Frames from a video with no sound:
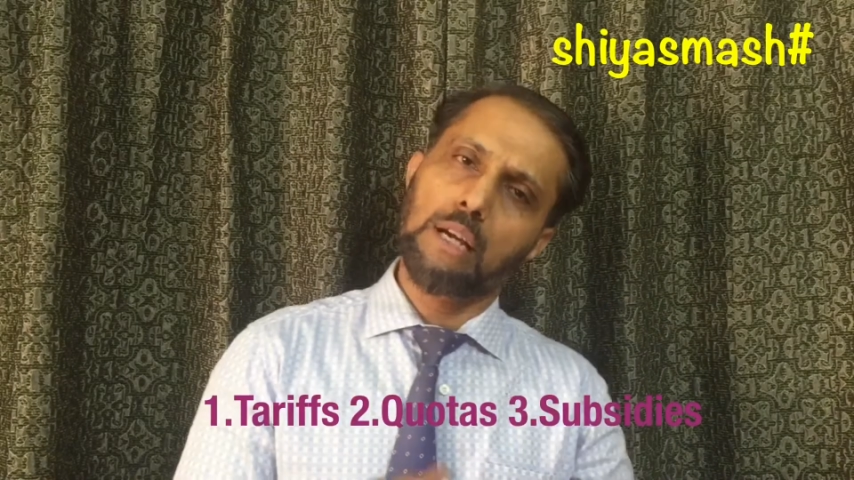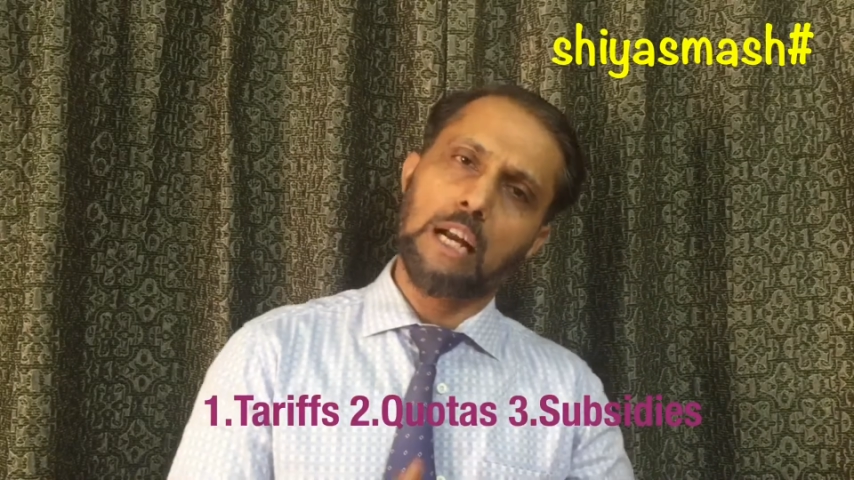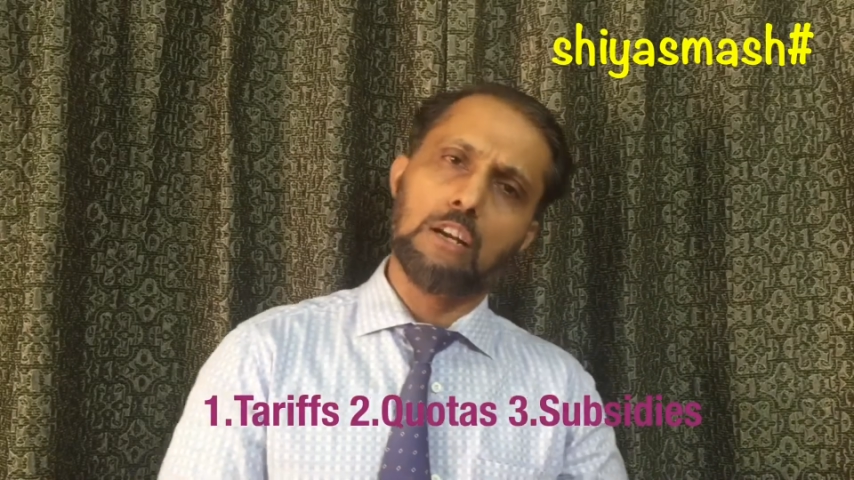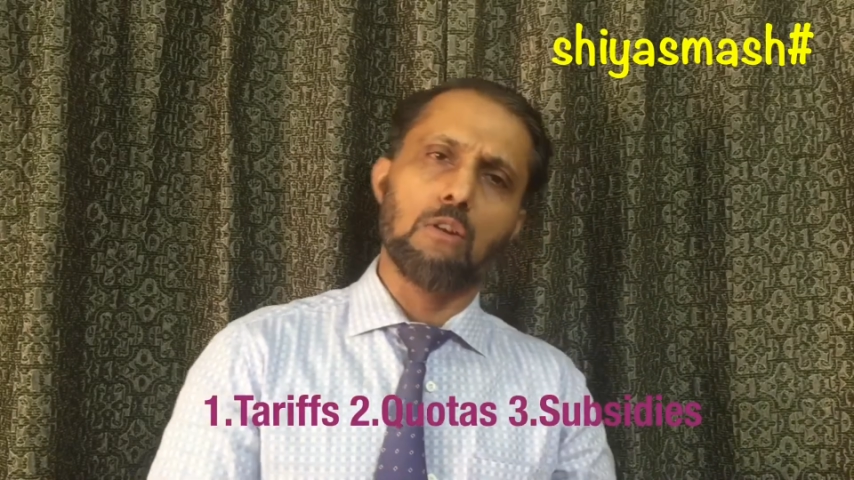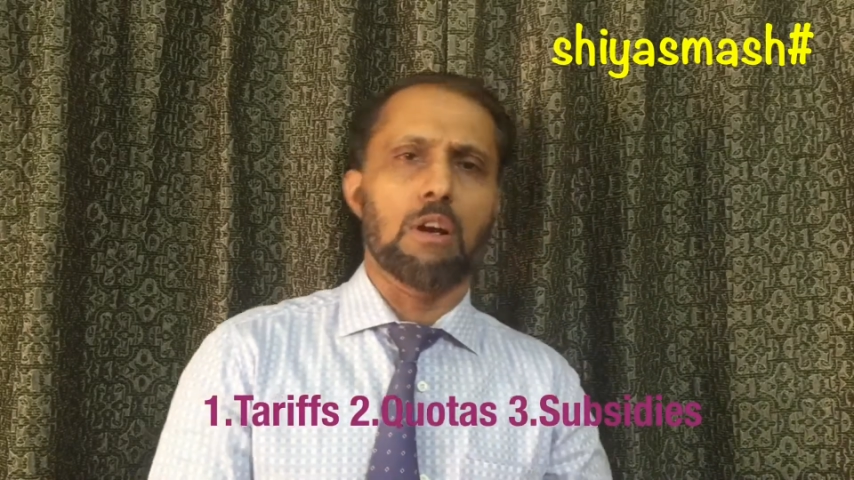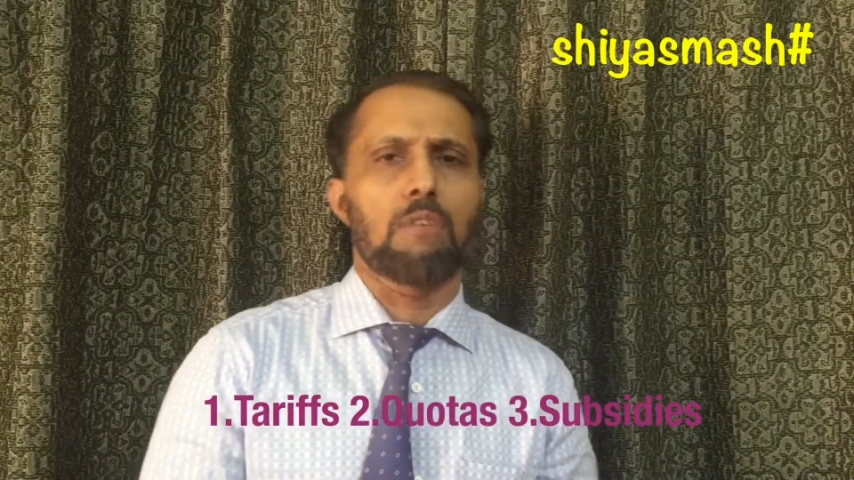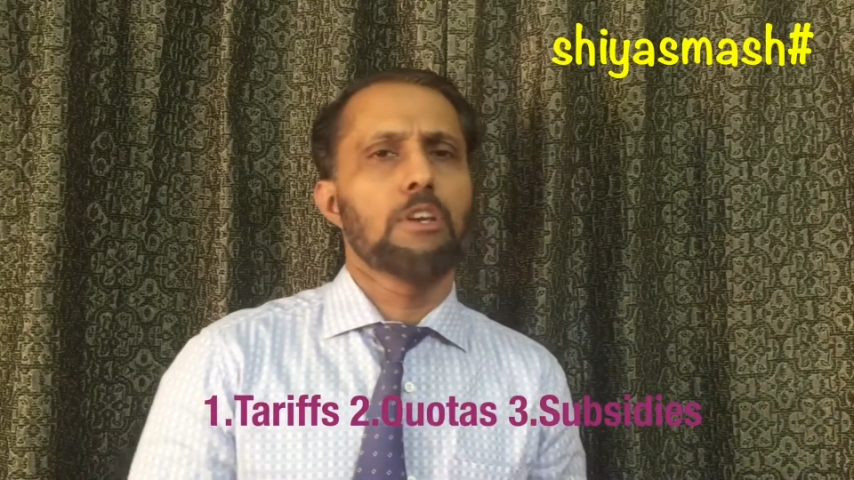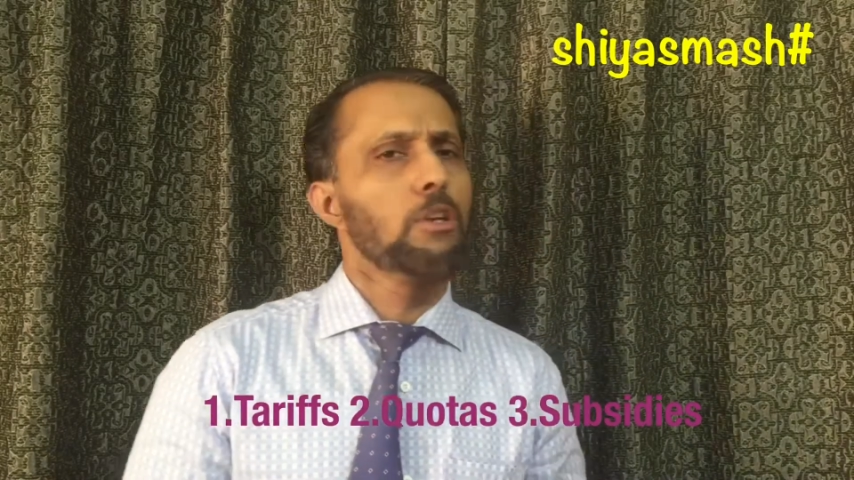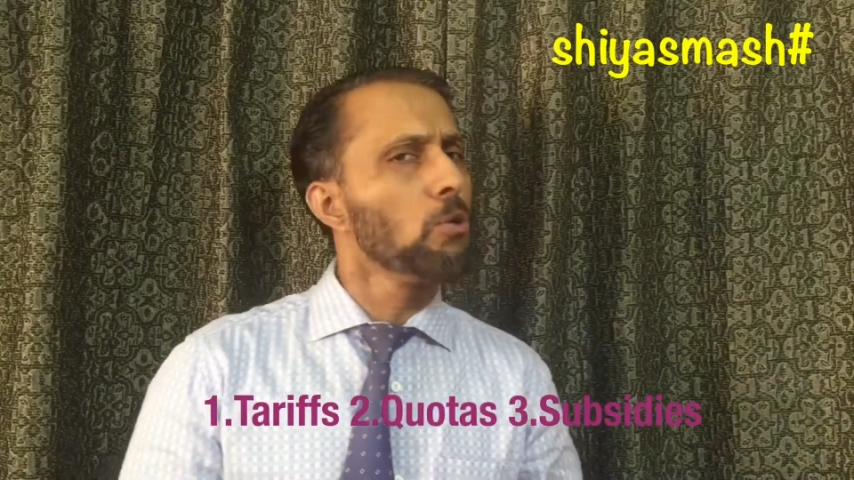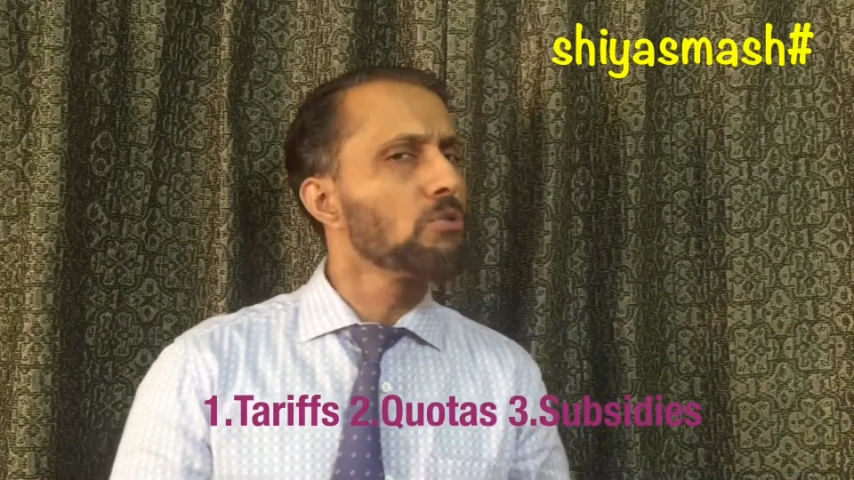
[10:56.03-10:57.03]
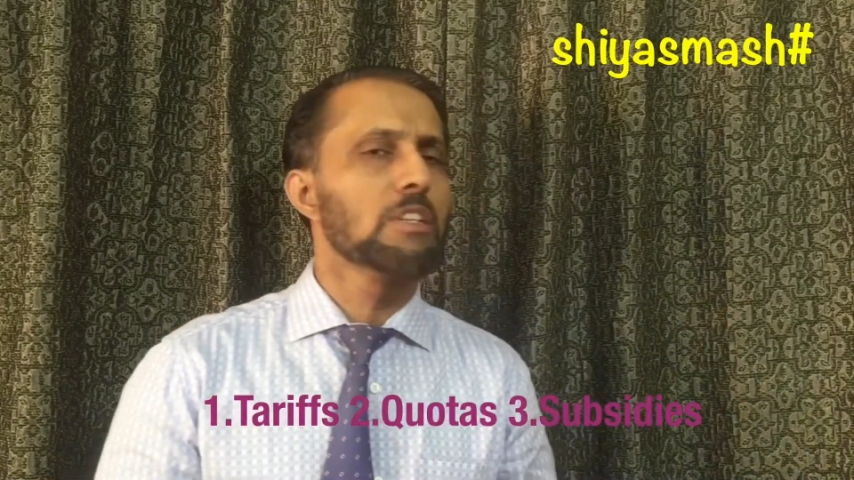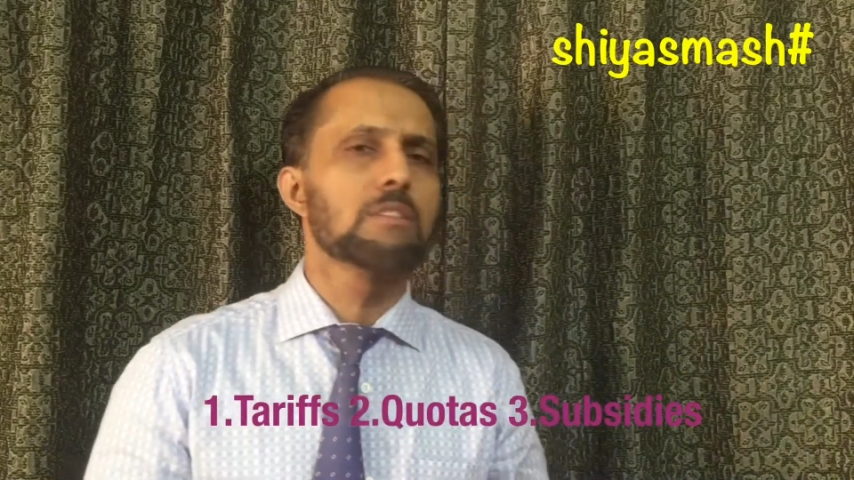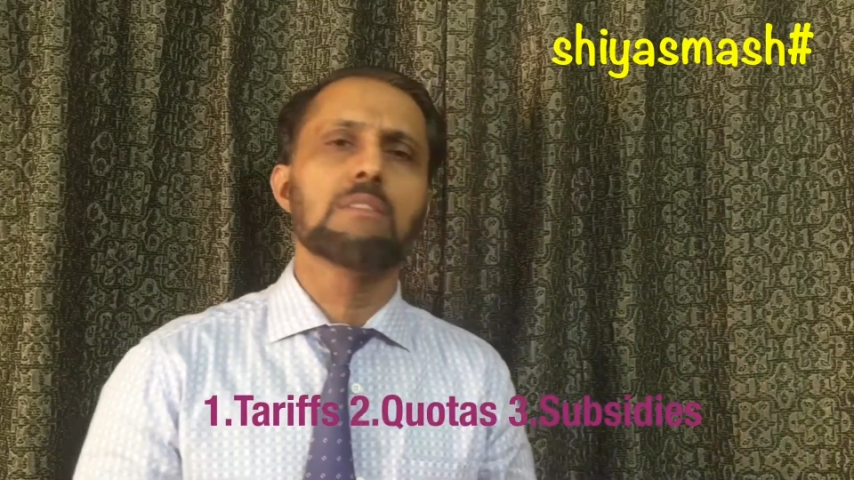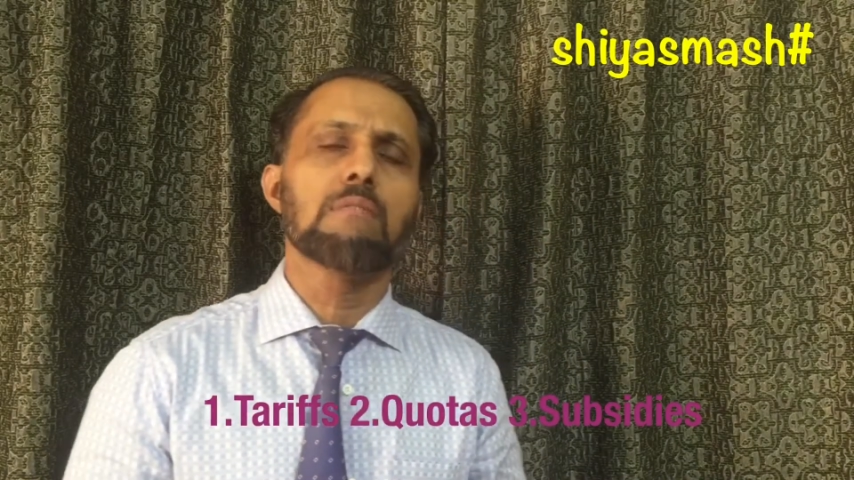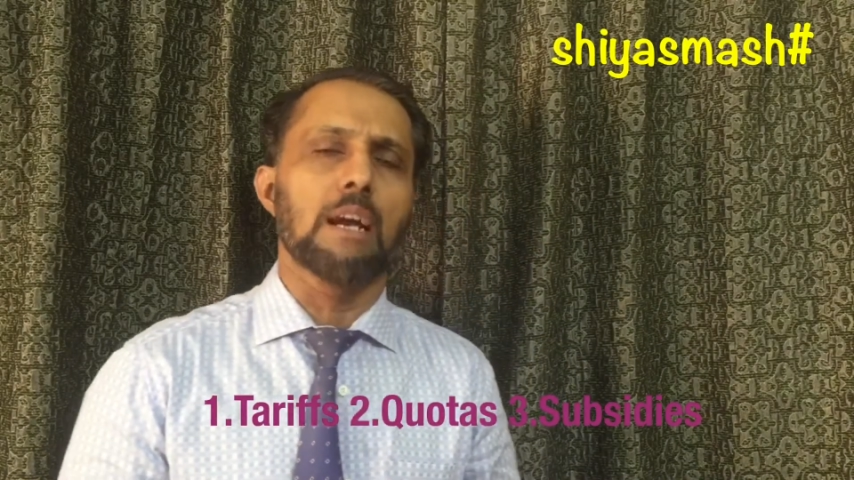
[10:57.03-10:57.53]
We control, we use
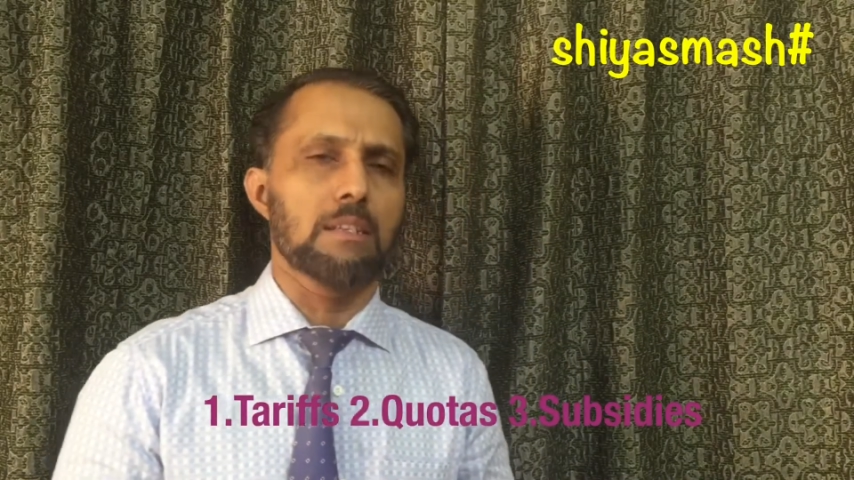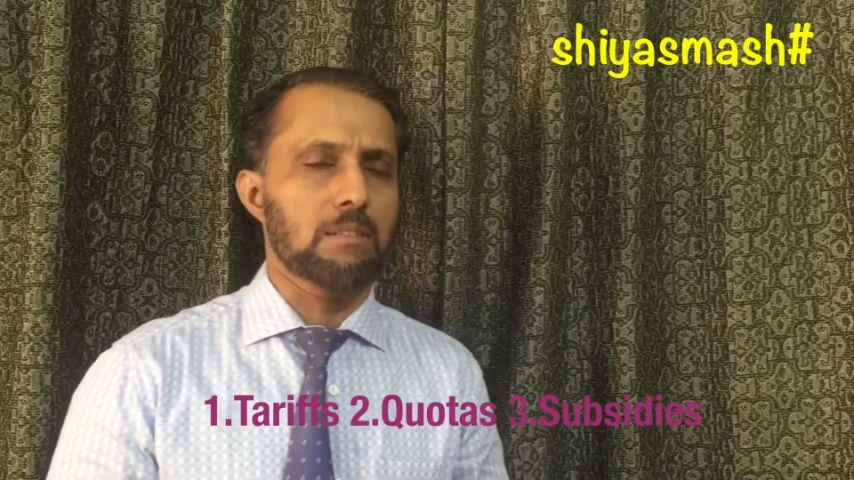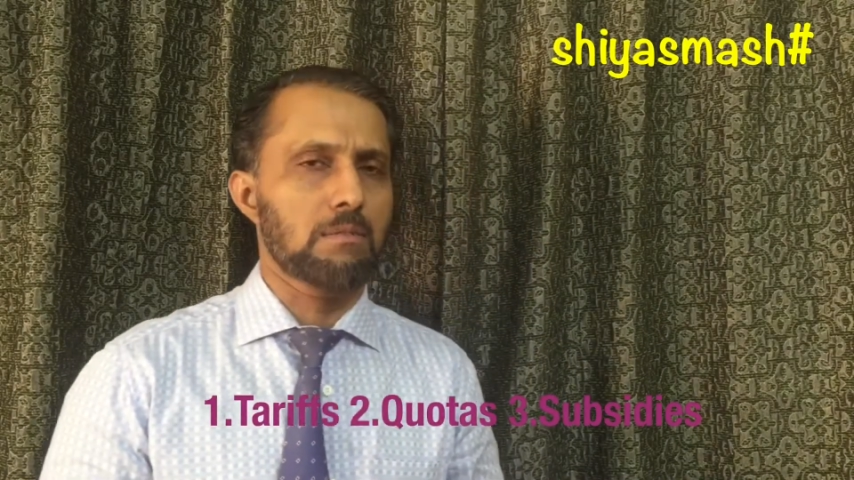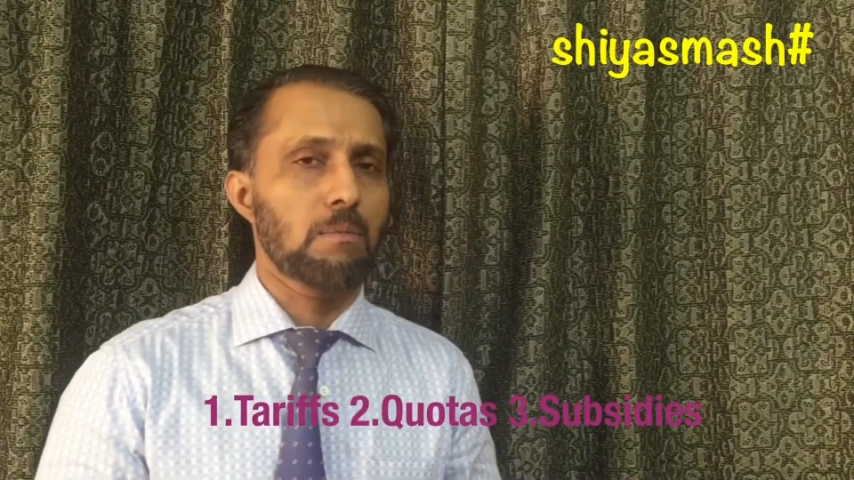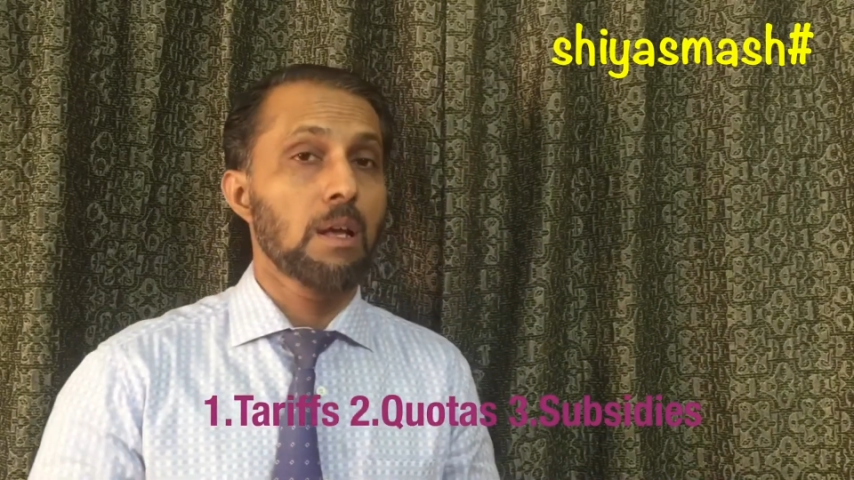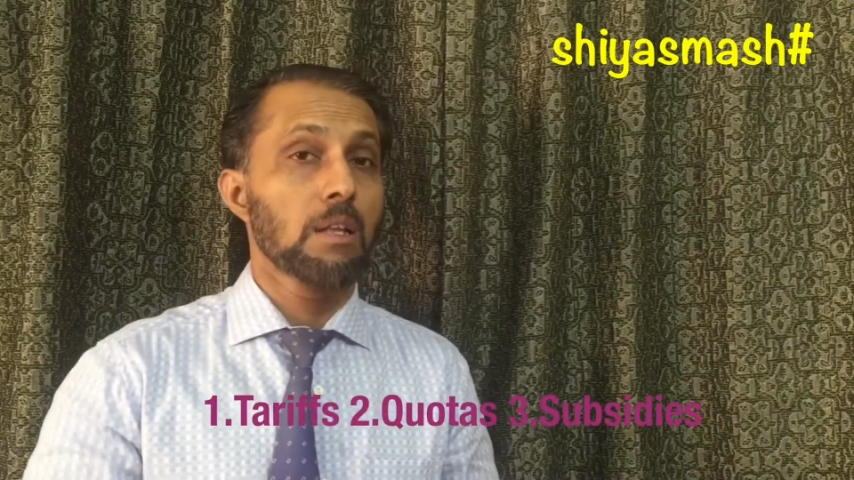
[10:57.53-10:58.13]
this device.